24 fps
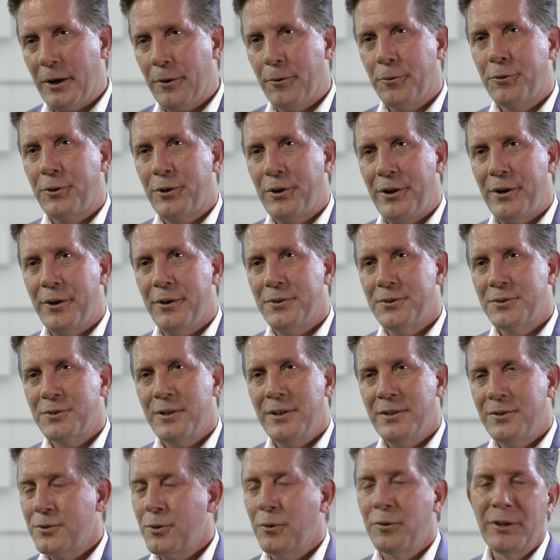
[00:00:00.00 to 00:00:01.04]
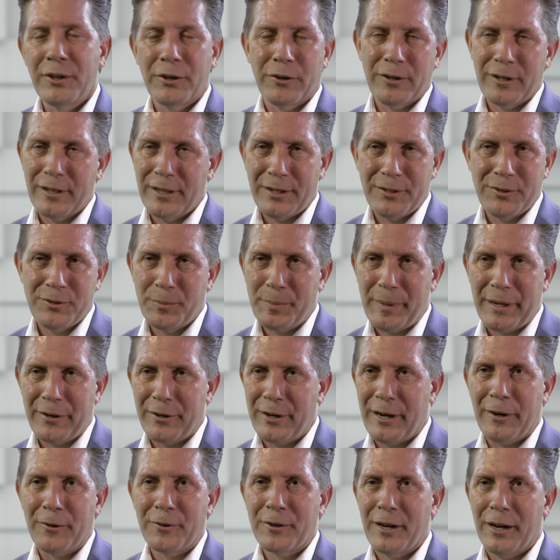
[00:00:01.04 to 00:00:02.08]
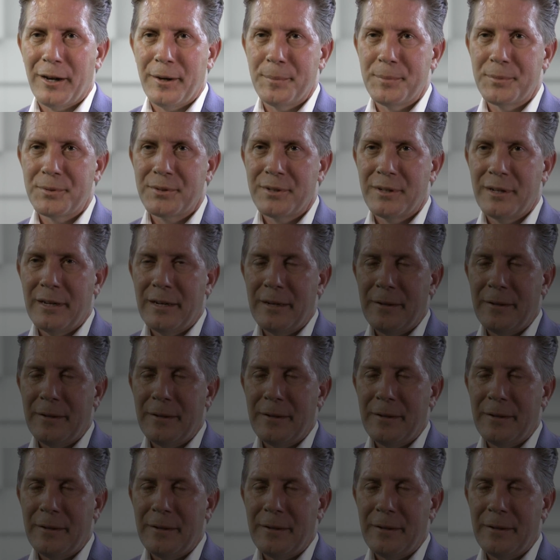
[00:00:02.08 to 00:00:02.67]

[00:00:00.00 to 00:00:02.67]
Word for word: healthcare is only going to lead to better outcomes.